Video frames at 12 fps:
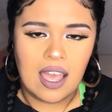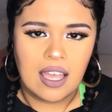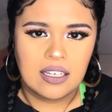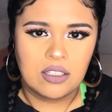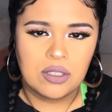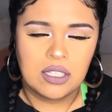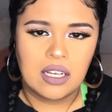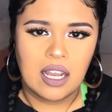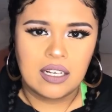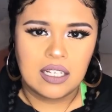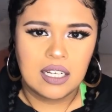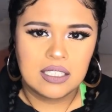and you can
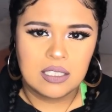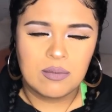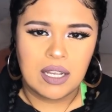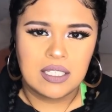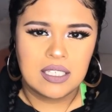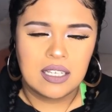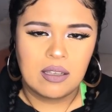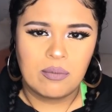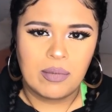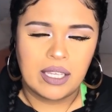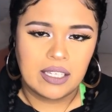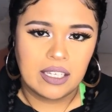kind of customize it
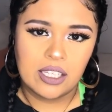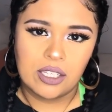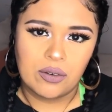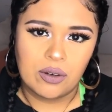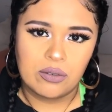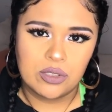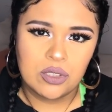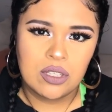and make it your own.